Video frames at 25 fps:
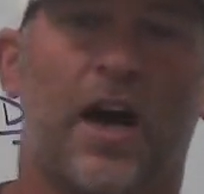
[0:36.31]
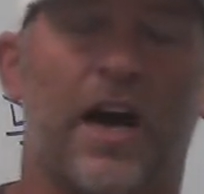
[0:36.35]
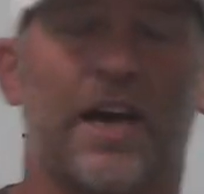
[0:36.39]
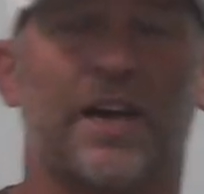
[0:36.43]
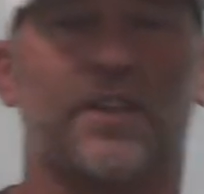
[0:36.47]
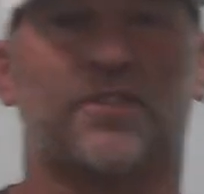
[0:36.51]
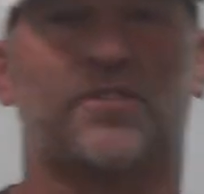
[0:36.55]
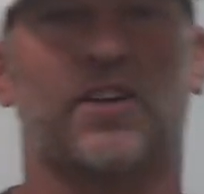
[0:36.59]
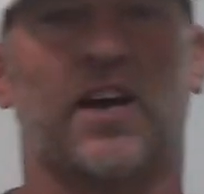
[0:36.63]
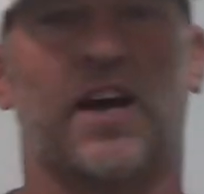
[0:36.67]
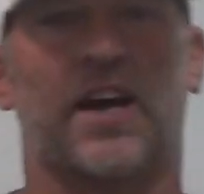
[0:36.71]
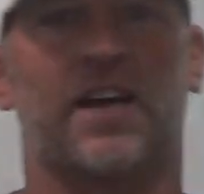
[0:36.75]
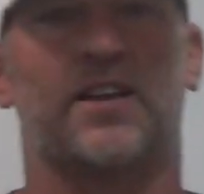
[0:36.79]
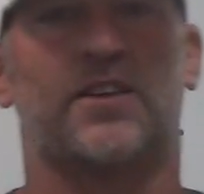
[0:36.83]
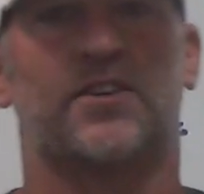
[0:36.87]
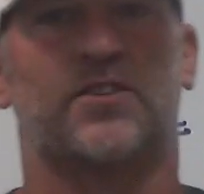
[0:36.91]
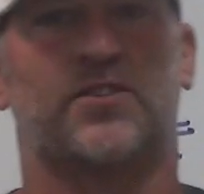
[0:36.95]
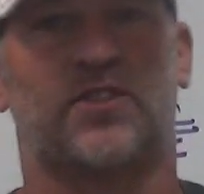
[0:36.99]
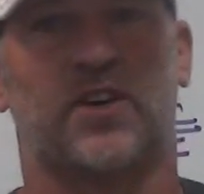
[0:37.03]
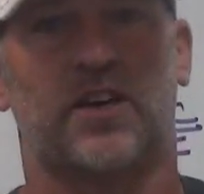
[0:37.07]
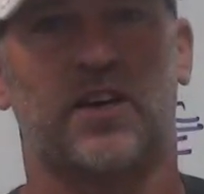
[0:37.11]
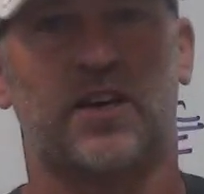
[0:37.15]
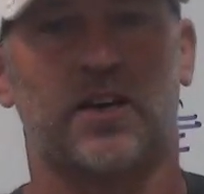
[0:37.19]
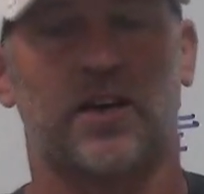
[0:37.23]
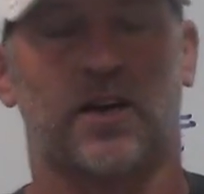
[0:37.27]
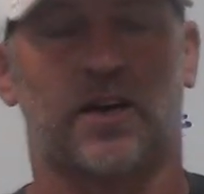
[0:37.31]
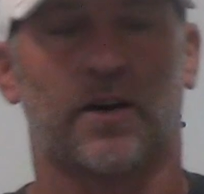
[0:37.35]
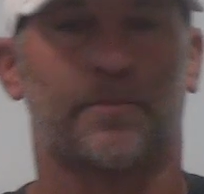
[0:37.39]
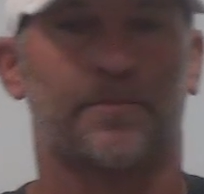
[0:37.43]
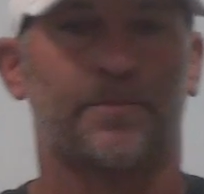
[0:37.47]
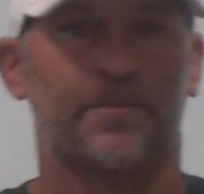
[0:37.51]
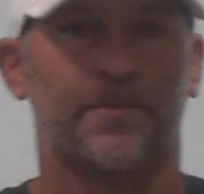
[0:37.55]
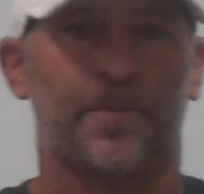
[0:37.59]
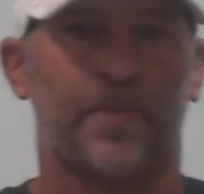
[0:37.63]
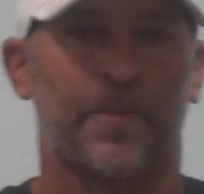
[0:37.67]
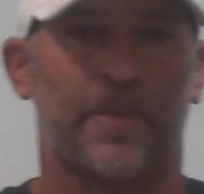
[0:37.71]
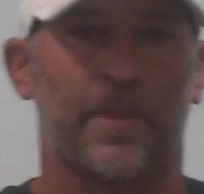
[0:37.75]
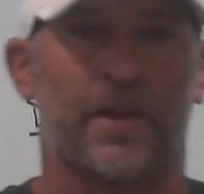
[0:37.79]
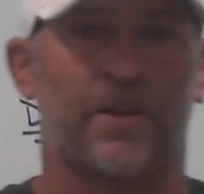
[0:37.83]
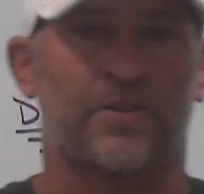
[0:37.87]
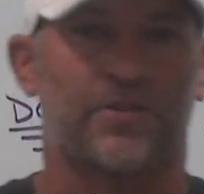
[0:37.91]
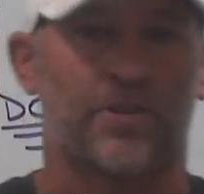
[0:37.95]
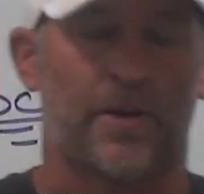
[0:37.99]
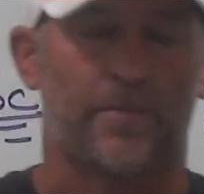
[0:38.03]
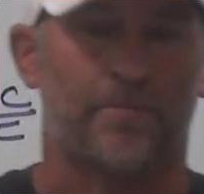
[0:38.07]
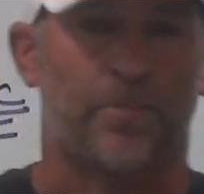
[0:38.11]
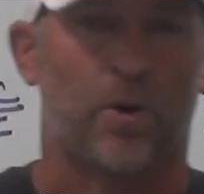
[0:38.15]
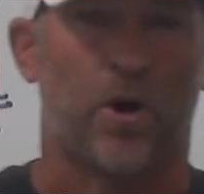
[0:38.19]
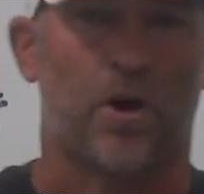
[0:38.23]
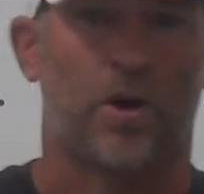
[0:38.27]
HighandTight is a
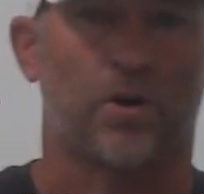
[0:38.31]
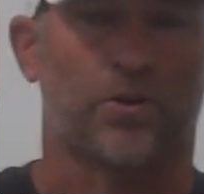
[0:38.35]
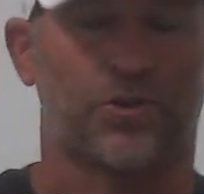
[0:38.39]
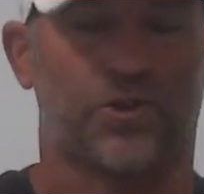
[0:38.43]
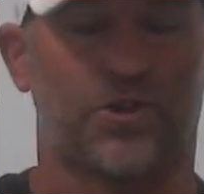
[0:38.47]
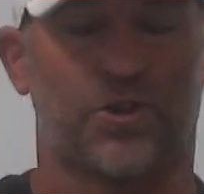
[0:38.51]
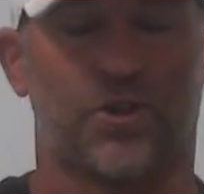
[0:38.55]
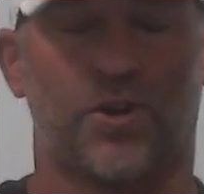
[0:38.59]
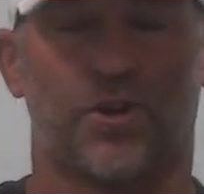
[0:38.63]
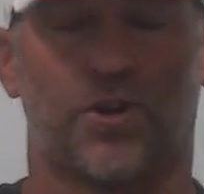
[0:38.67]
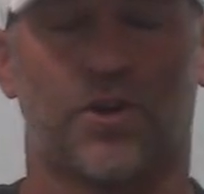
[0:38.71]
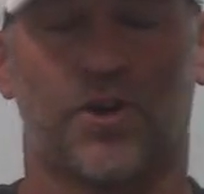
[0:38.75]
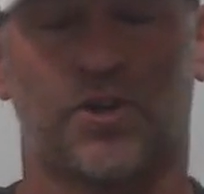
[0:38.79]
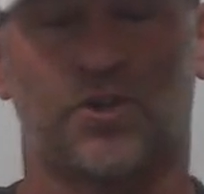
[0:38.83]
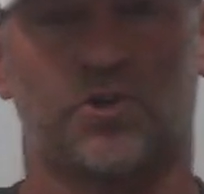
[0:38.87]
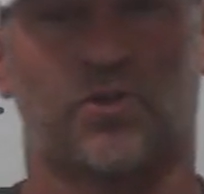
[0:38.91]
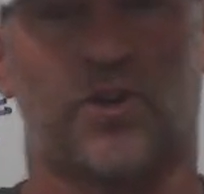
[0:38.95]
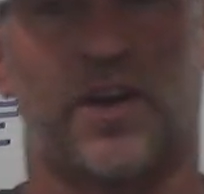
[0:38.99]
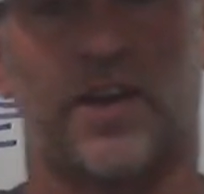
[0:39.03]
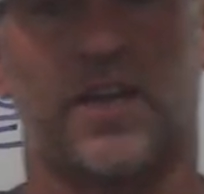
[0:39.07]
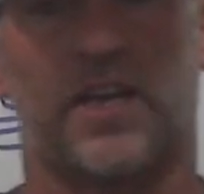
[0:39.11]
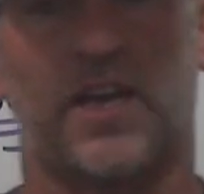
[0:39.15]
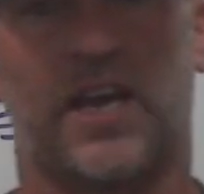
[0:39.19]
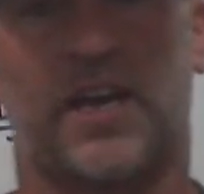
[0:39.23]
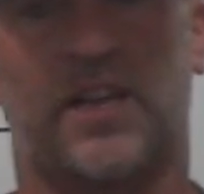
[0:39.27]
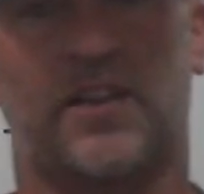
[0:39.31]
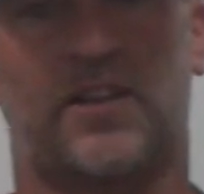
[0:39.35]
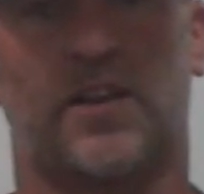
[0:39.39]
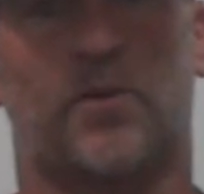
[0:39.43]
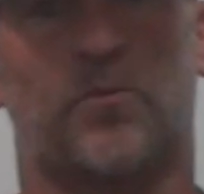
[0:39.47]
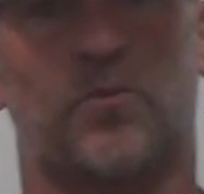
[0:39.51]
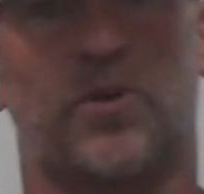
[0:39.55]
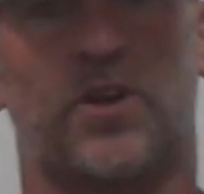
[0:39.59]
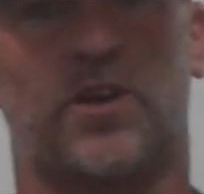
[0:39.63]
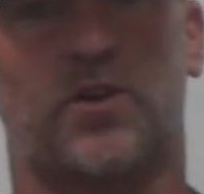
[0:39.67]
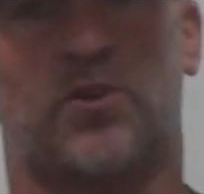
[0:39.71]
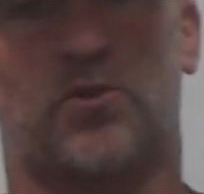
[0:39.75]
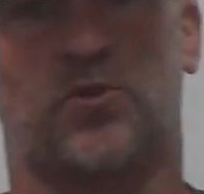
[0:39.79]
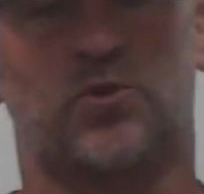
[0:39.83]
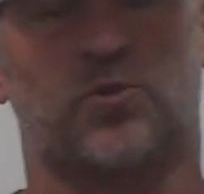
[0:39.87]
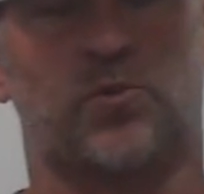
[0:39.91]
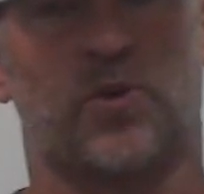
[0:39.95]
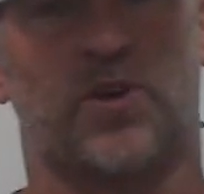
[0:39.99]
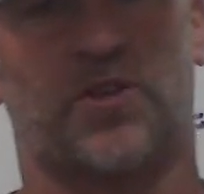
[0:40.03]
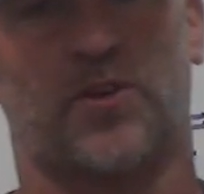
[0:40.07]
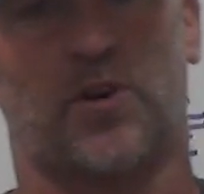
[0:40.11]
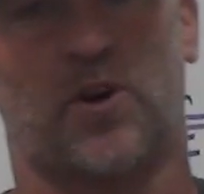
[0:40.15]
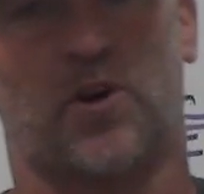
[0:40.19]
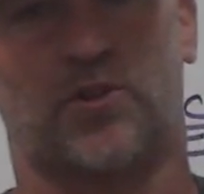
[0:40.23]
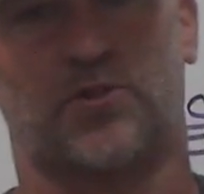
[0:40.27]
ball security training aid that we use
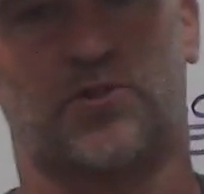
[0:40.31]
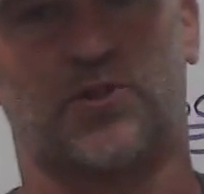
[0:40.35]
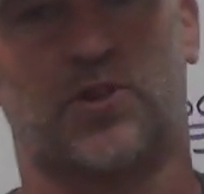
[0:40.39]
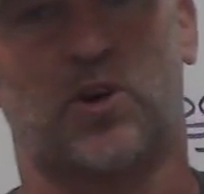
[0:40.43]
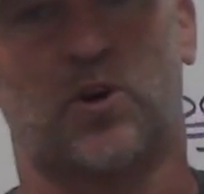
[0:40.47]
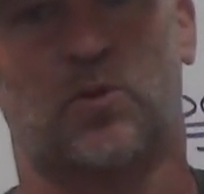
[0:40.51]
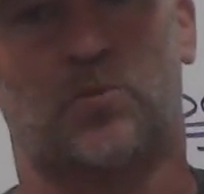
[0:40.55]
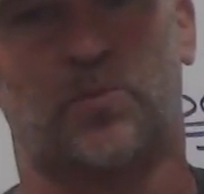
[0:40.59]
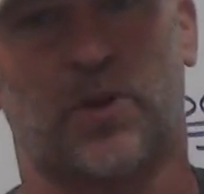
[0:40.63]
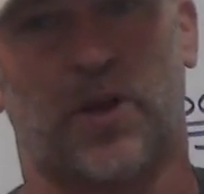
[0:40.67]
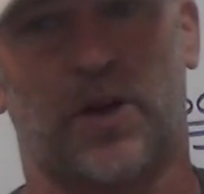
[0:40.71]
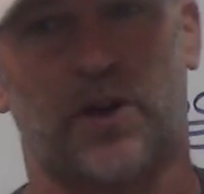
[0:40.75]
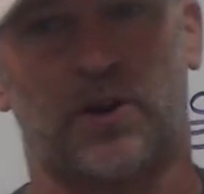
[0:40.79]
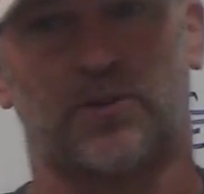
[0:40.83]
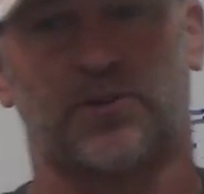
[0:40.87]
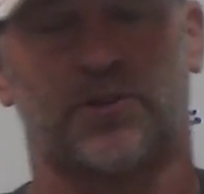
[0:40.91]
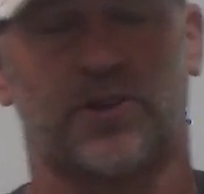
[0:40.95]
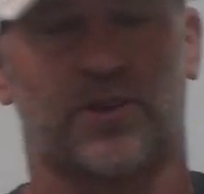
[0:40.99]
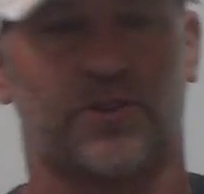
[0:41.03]
with our skill players.